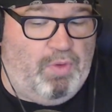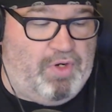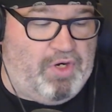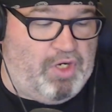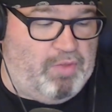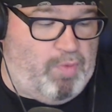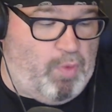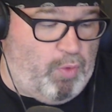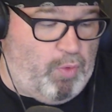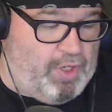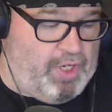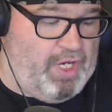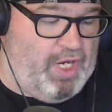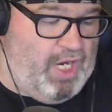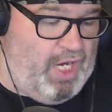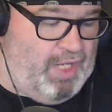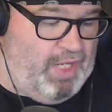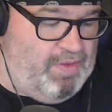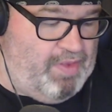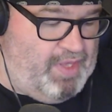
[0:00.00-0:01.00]
we're going to be working
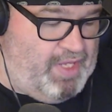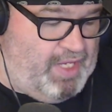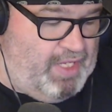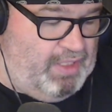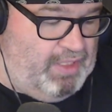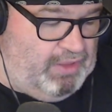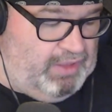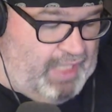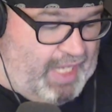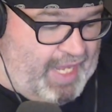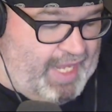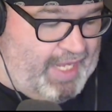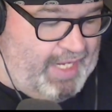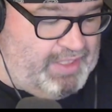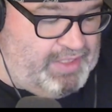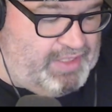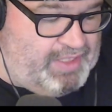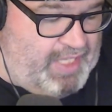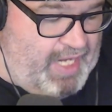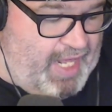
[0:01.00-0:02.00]
on the
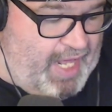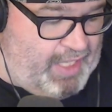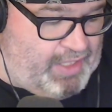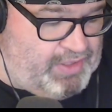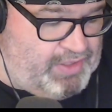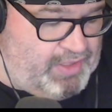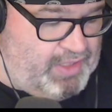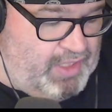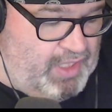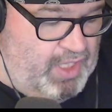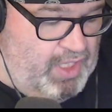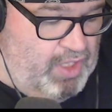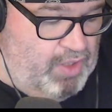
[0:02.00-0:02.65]
legs next.